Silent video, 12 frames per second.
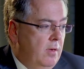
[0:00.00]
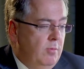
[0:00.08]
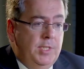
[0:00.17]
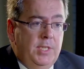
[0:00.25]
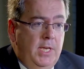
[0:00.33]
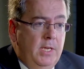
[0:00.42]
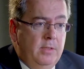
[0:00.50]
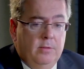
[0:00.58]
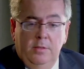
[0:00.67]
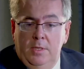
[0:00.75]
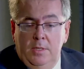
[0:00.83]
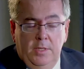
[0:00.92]
We see it
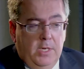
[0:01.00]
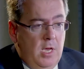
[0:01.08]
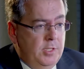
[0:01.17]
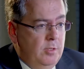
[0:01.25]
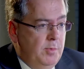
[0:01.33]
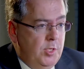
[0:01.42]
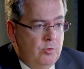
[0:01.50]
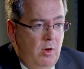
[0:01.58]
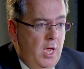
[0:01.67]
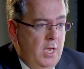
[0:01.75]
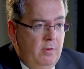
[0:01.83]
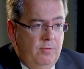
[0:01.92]
in the cars that we
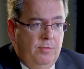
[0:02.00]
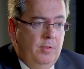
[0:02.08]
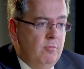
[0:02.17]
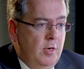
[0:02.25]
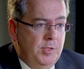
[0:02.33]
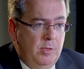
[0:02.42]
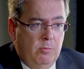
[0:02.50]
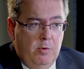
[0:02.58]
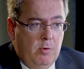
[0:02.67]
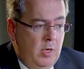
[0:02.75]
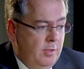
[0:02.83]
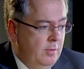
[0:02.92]
drive, the roads that
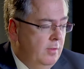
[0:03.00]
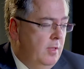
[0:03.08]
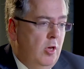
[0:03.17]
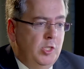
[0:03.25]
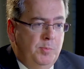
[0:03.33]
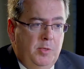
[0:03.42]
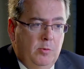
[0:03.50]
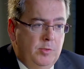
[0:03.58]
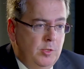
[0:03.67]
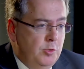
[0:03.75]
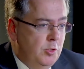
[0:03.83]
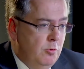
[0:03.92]
we're on, the
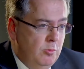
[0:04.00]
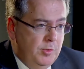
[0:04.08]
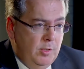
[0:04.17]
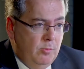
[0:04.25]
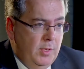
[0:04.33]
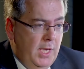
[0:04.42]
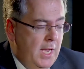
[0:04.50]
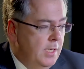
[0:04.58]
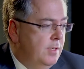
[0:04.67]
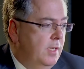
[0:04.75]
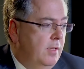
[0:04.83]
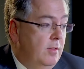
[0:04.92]
hospitals and schools that we
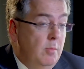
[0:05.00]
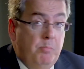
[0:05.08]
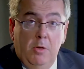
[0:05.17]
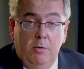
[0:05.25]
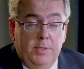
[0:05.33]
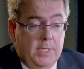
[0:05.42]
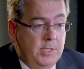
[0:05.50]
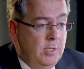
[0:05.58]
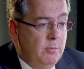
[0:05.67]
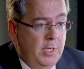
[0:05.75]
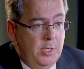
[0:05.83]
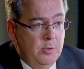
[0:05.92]
enter, the buildings
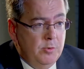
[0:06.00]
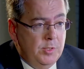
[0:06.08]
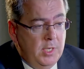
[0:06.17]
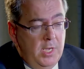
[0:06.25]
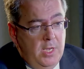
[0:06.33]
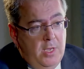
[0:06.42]
that we use